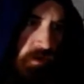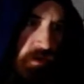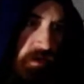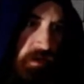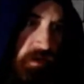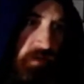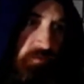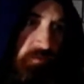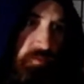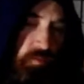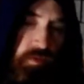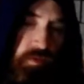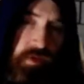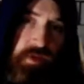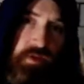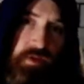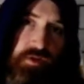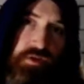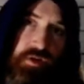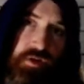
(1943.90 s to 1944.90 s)
have a really
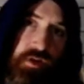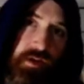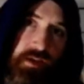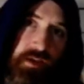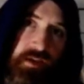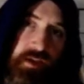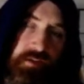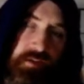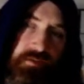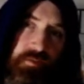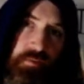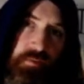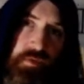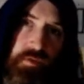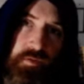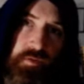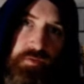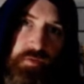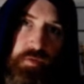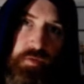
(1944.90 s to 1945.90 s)
good shot at guessing what
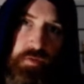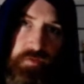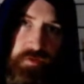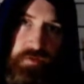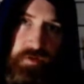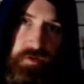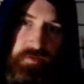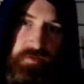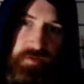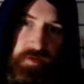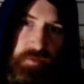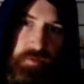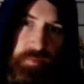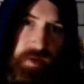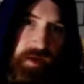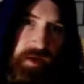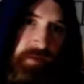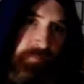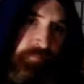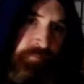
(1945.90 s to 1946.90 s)
those chords are as they go by.
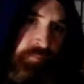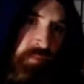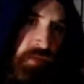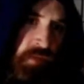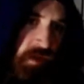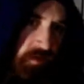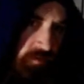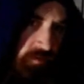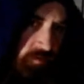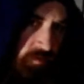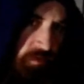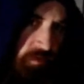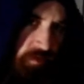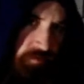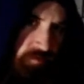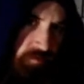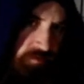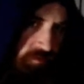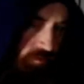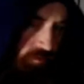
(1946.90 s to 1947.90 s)
So
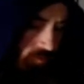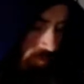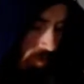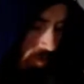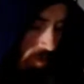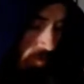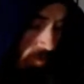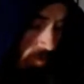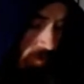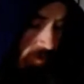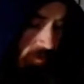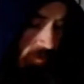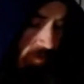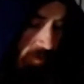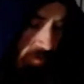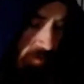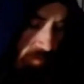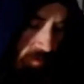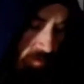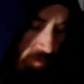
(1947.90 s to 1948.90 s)
that's just all we're looking to
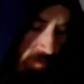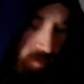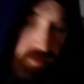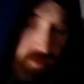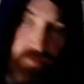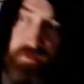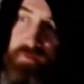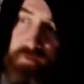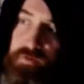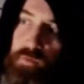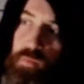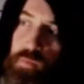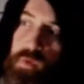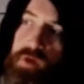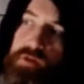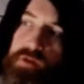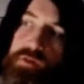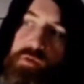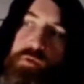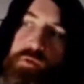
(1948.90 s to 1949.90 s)
do here. We got ourselves a
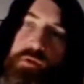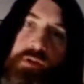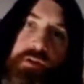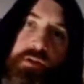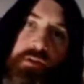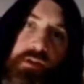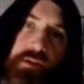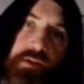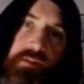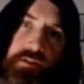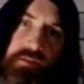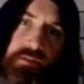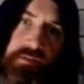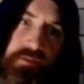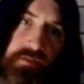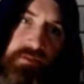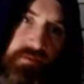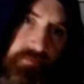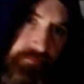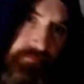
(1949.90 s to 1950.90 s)
1 chord here like
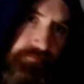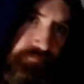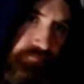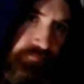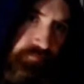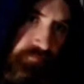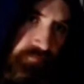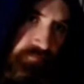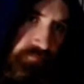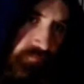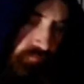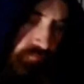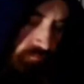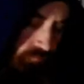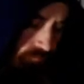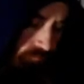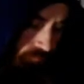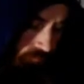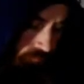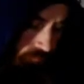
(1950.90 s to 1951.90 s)
this.
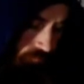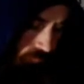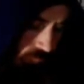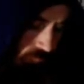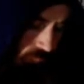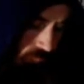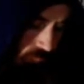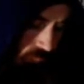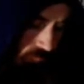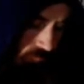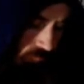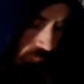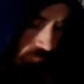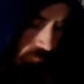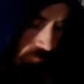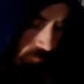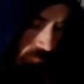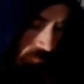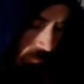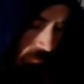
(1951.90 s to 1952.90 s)
And
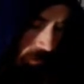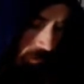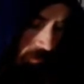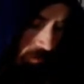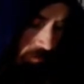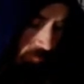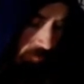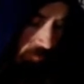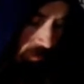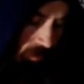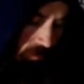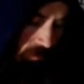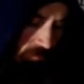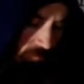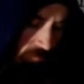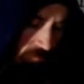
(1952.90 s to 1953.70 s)
then a 5.